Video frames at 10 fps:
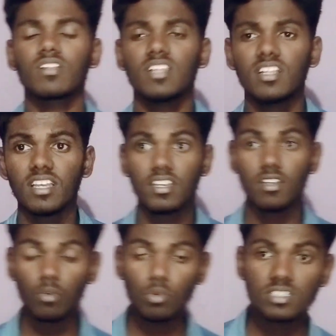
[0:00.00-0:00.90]
that the
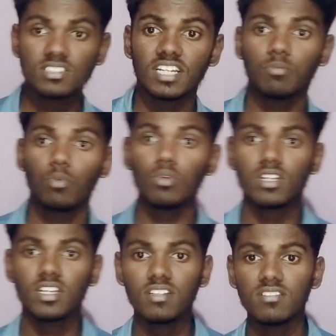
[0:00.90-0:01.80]
users can
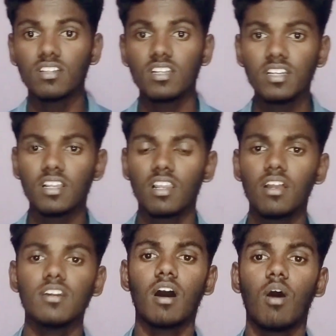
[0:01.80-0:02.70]
more easily
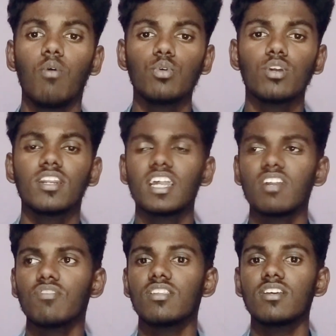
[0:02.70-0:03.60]
learn how to
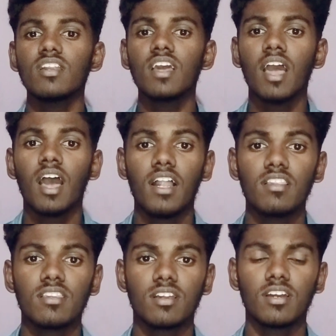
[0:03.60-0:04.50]
interact with it,
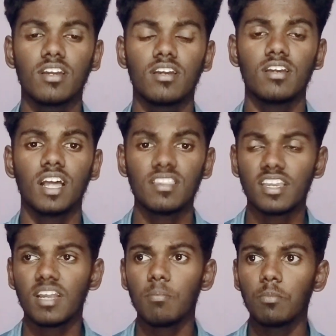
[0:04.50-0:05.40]
and
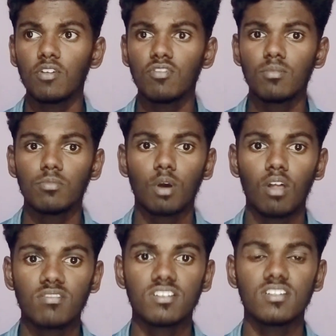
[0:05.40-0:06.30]
they can perform
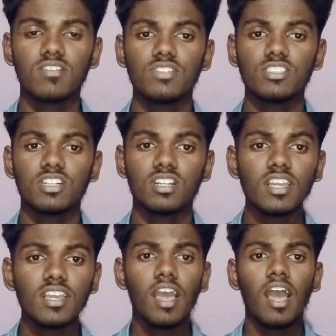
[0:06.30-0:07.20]
tasks
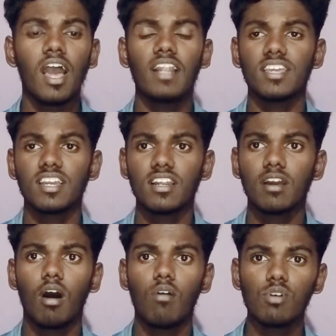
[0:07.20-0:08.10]
efficiently, and they
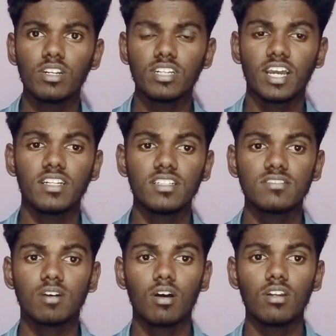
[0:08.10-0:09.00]
can avoid errors
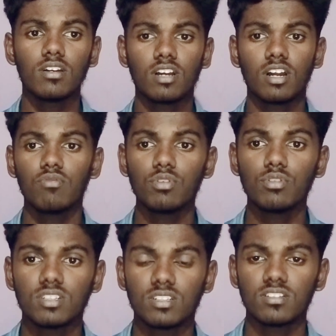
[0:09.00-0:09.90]
or
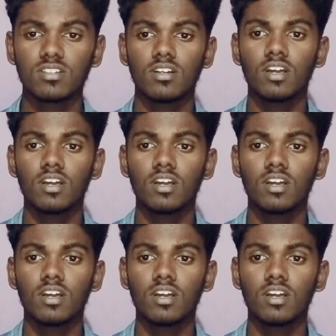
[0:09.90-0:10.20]
confusions.